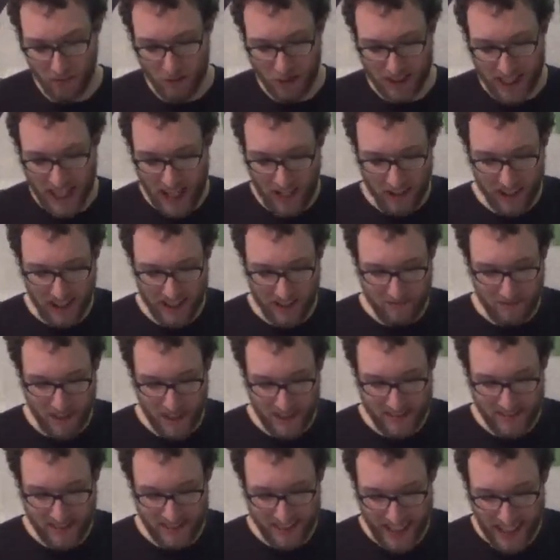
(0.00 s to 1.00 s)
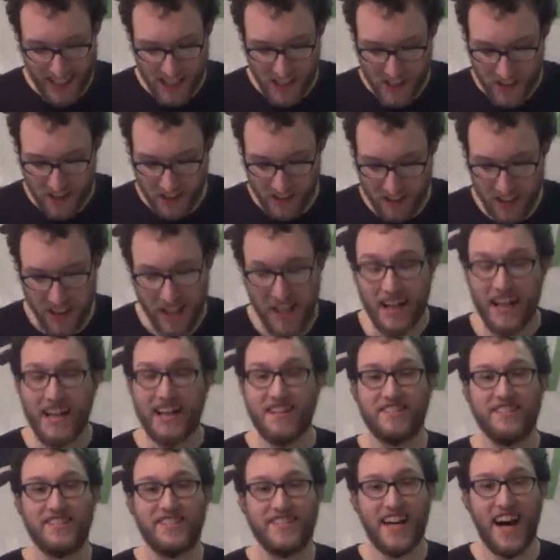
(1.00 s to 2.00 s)
without investigation
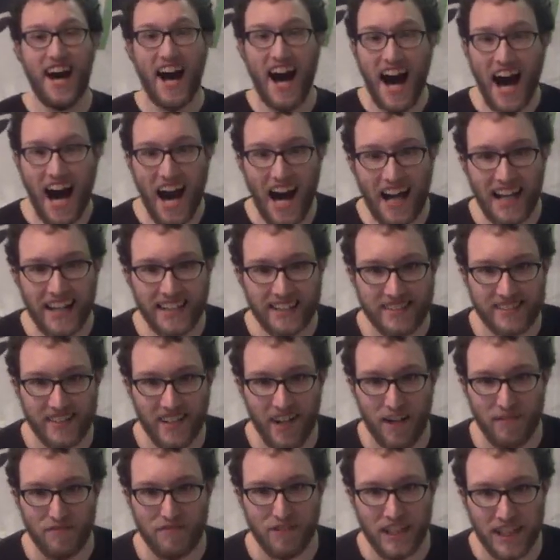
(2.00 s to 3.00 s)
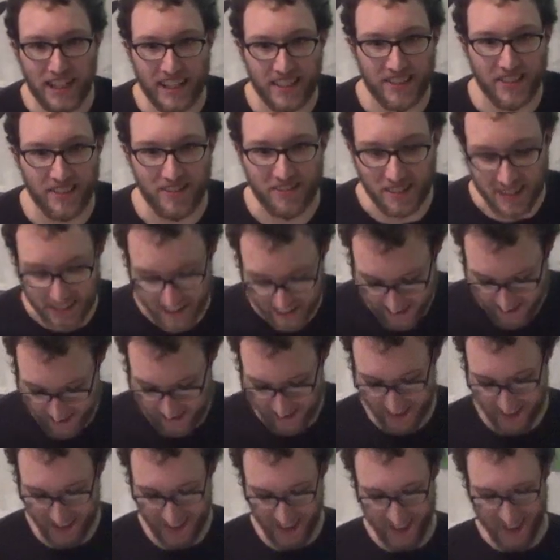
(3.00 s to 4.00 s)
is the height of
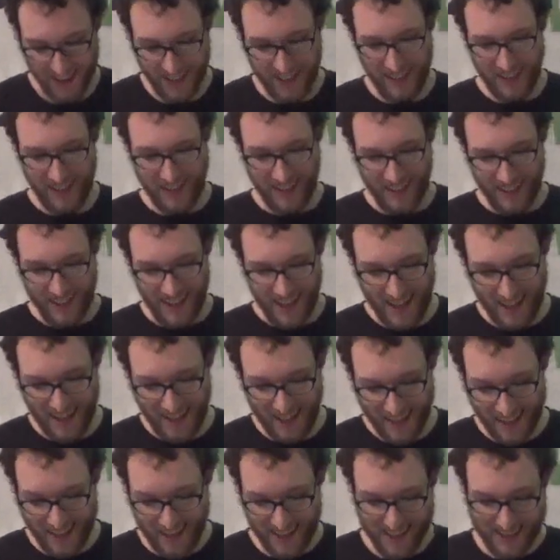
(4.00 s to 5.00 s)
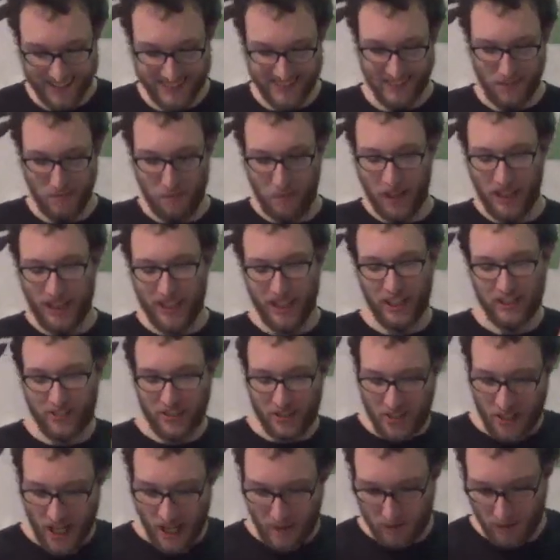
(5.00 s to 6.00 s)
ignorance. Uh, bringing us
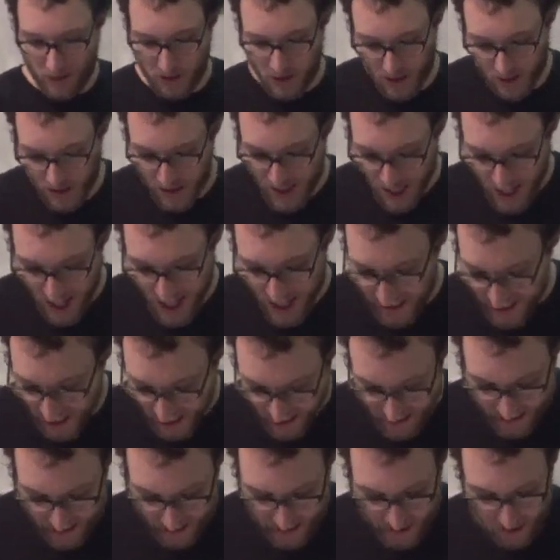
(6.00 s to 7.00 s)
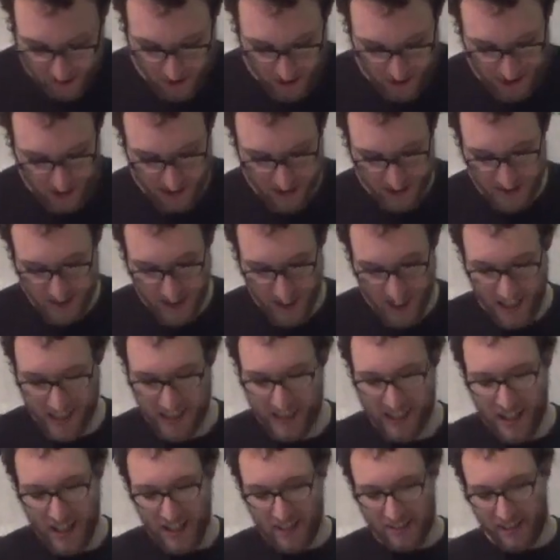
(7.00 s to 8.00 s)
to chapter two. Nothing new under the
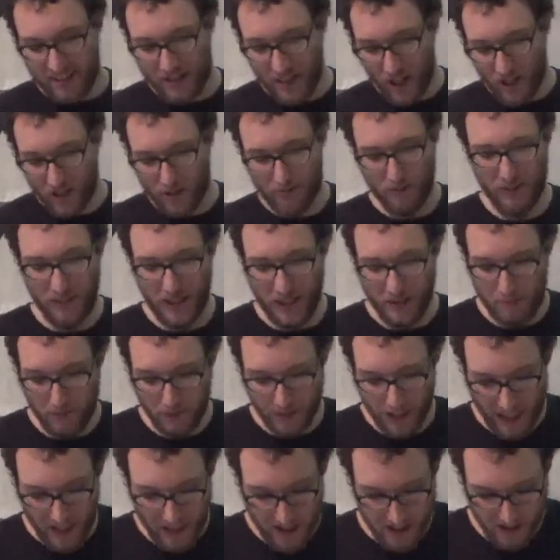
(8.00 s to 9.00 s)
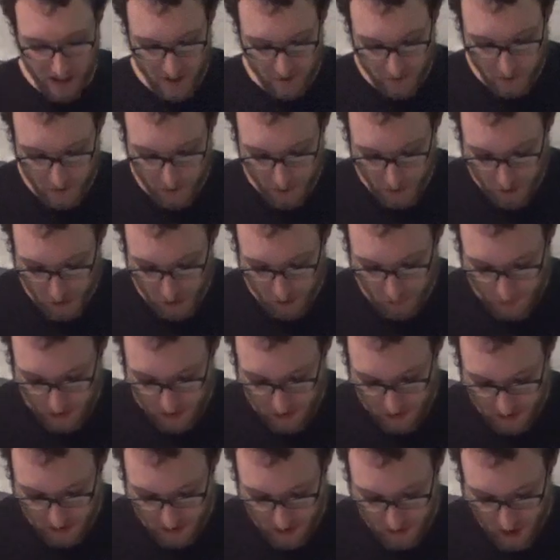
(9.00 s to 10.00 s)
sun. The dark manipulations of the music
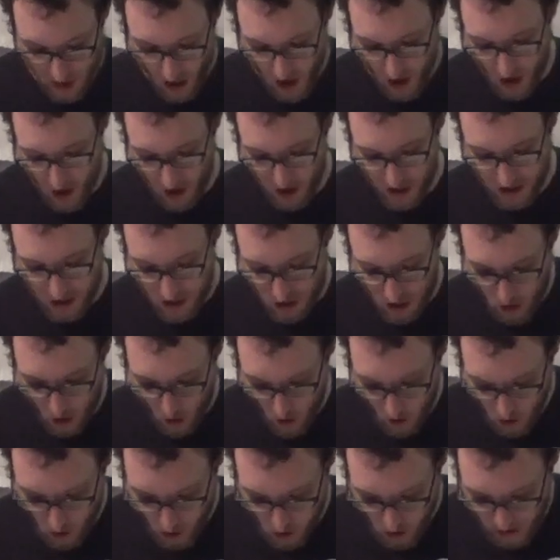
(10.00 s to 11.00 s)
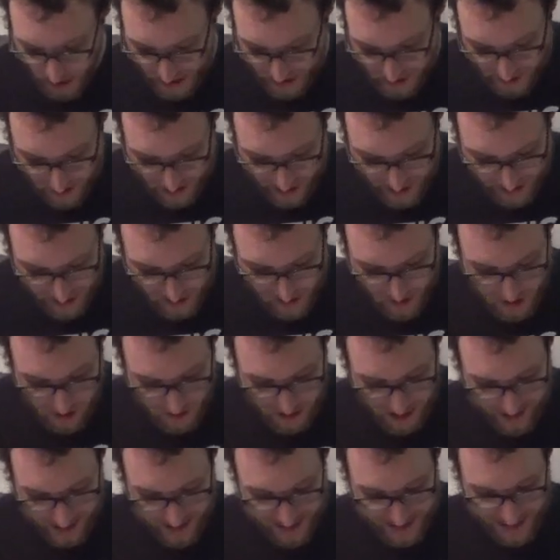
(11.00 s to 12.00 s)
business are as cold as the
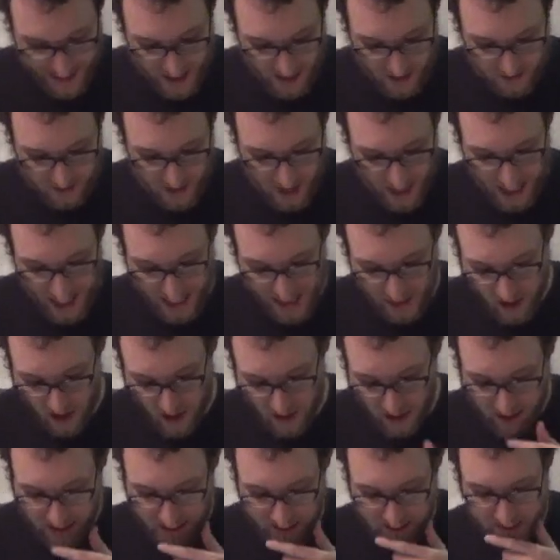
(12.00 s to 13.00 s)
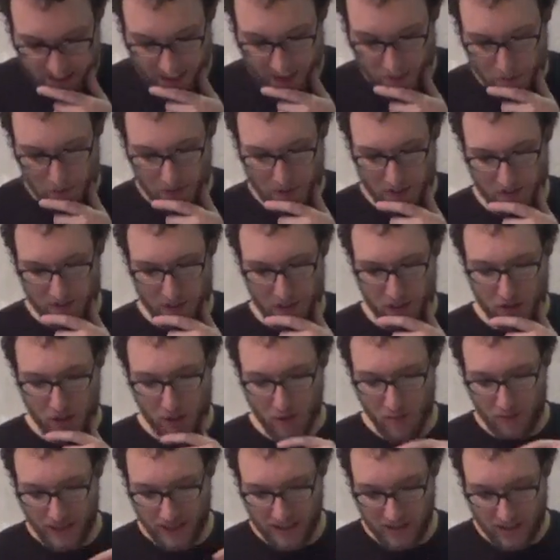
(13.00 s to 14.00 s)
industry itself, and early examples of the
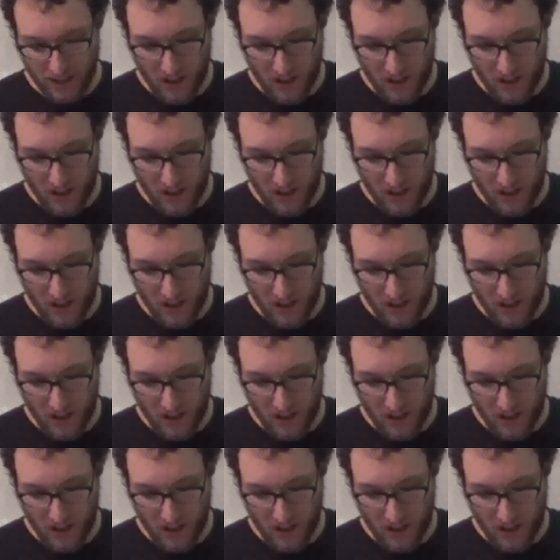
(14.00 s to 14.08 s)
dubious